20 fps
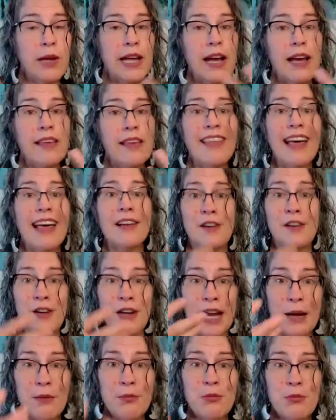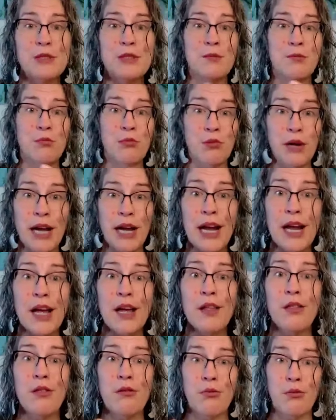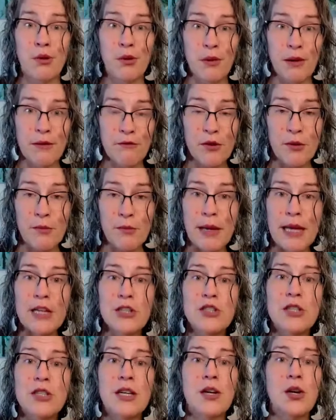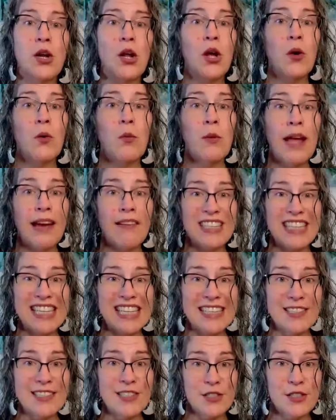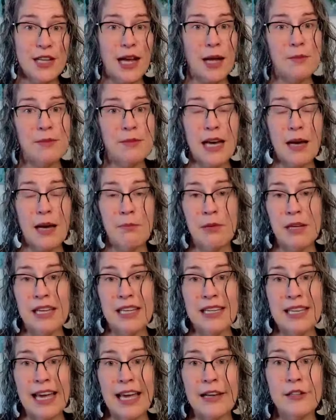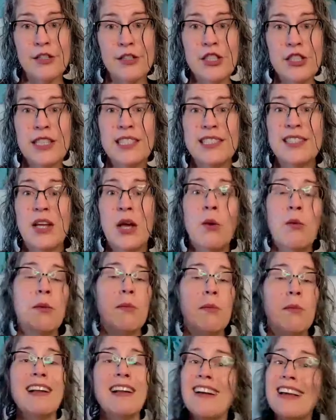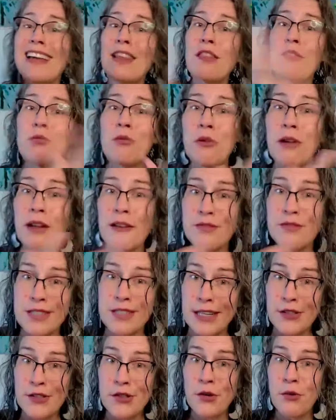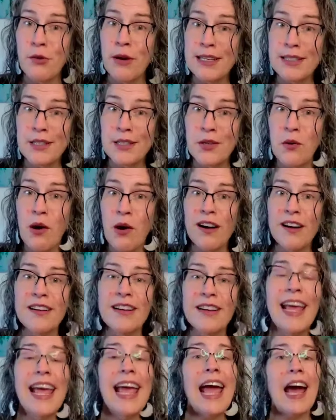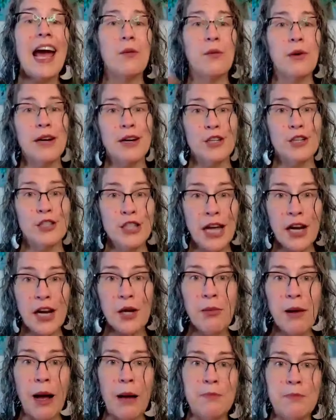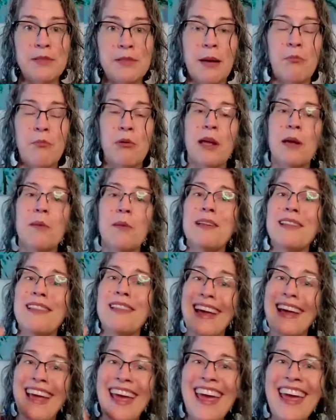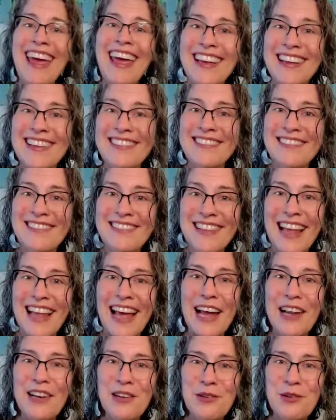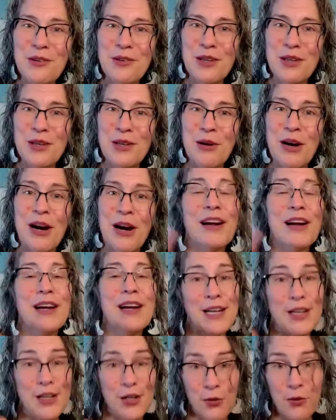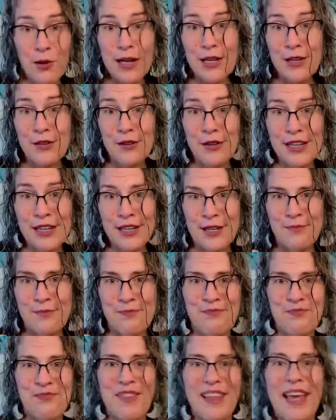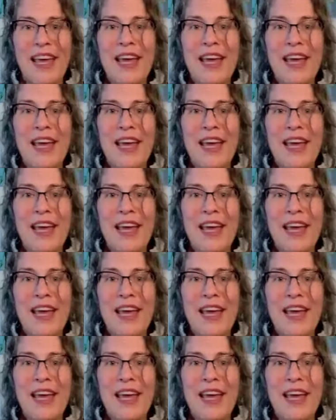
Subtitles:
We then are able to bring through information. We have an easier time tapping into energies. We might not get thrown off center quite so hard. And when our shadow pops up, we can be like, hey, I know who you are and I know why you're here.